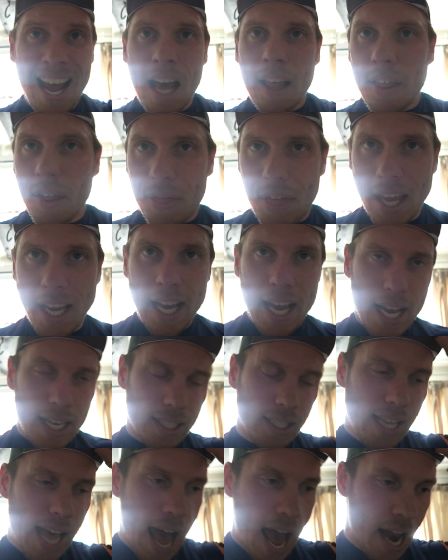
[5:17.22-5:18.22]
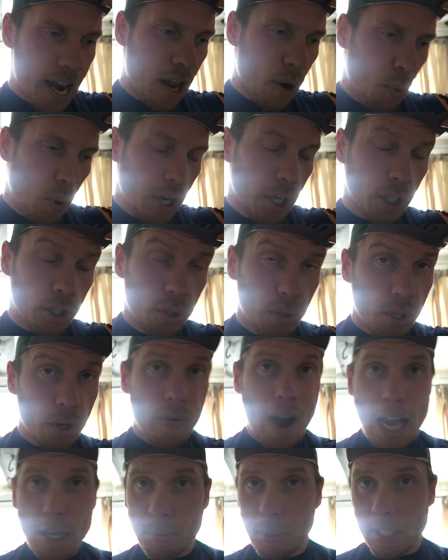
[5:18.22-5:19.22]
the thing is that when you do the
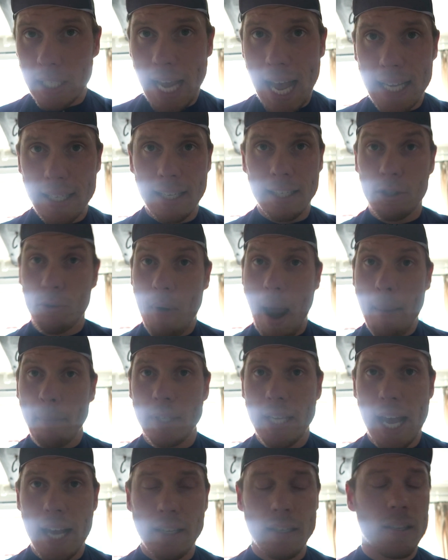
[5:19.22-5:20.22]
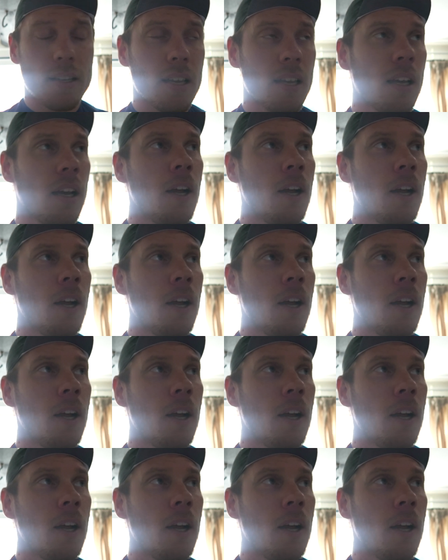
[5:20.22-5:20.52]
Graspor test, it's a RAM test.